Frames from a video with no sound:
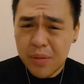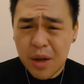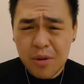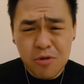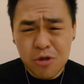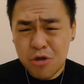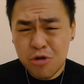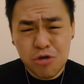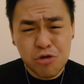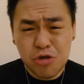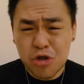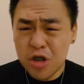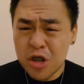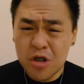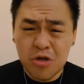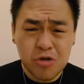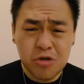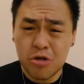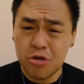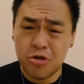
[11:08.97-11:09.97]
This
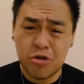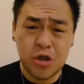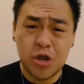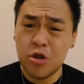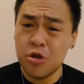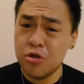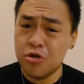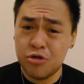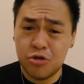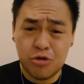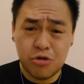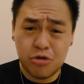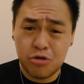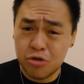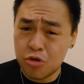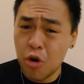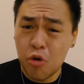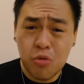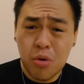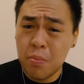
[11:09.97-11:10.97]
chicken tocino is
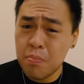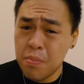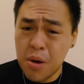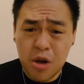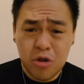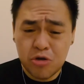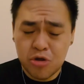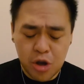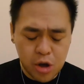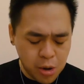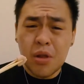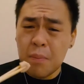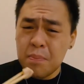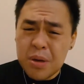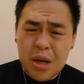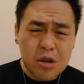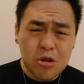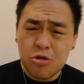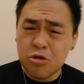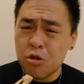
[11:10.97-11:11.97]
so amazing. The
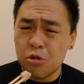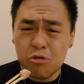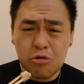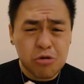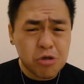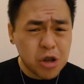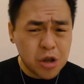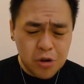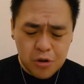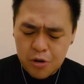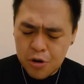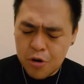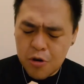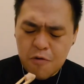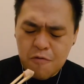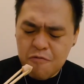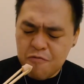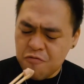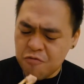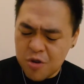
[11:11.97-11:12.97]
meat is so tender,
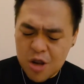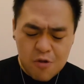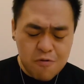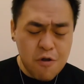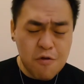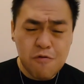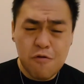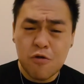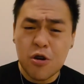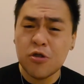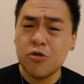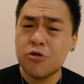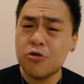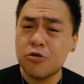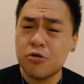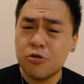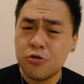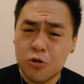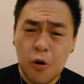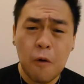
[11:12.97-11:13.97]
flavorful, and
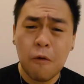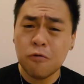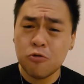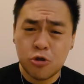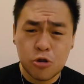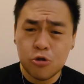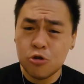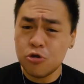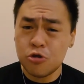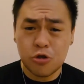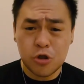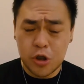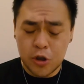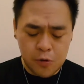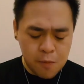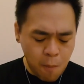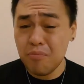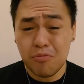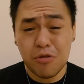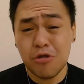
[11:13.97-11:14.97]
so
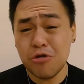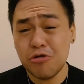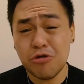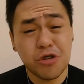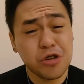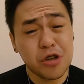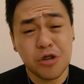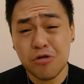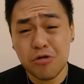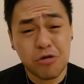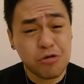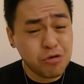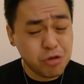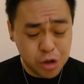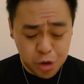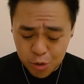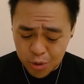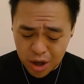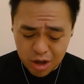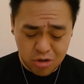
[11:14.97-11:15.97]
juicy. This chicken
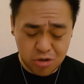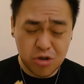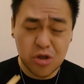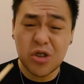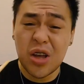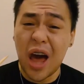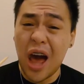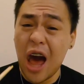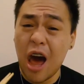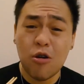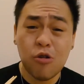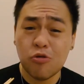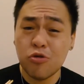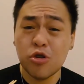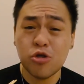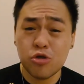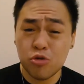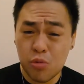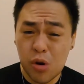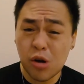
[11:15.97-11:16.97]
tocino has this out of
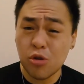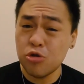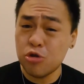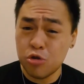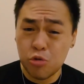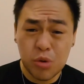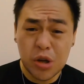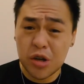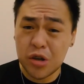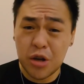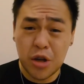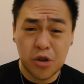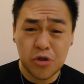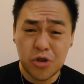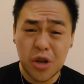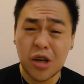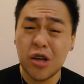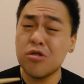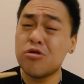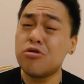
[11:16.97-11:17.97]
this world sweetness,
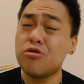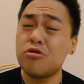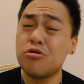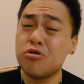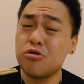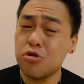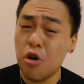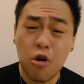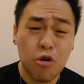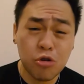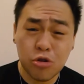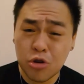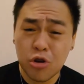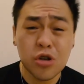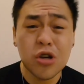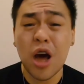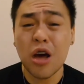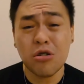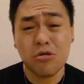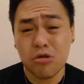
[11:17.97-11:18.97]
and it's so
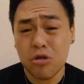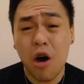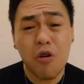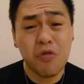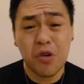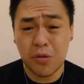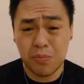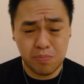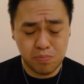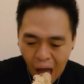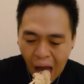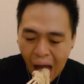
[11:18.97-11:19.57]
good. I love it.